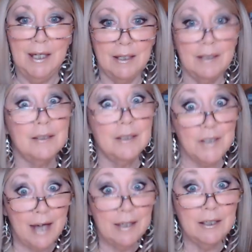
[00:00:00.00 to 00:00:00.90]
The
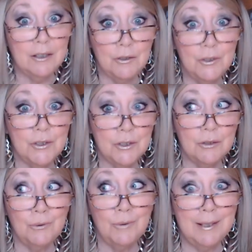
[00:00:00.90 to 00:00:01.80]
jacket used to,